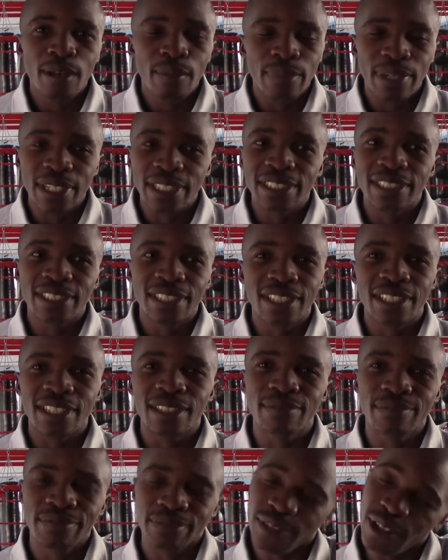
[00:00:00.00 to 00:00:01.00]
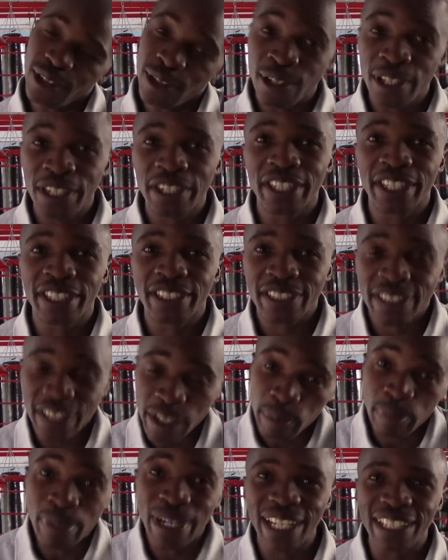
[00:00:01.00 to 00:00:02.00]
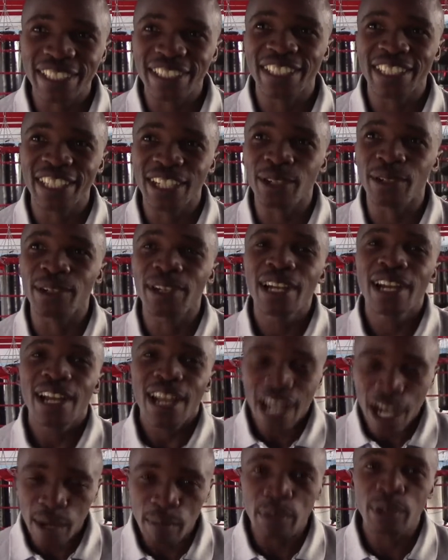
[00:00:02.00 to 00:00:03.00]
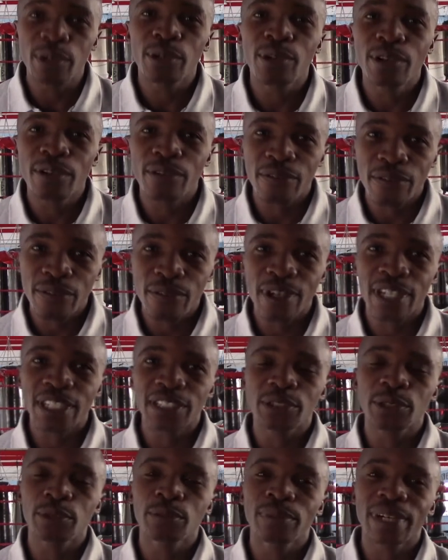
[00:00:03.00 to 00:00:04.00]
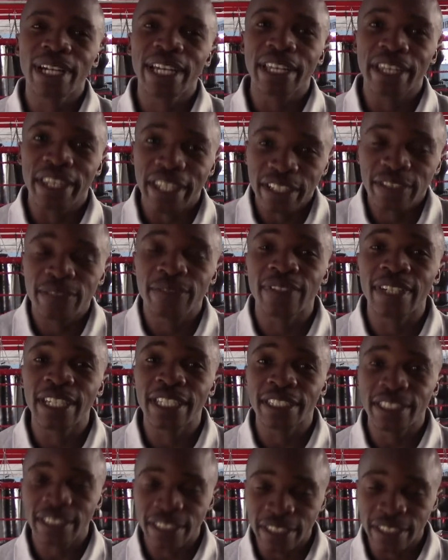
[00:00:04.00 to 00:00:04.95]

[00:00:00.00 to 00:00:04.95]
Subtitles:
But all that's passed now. I'm looking forward to my next fight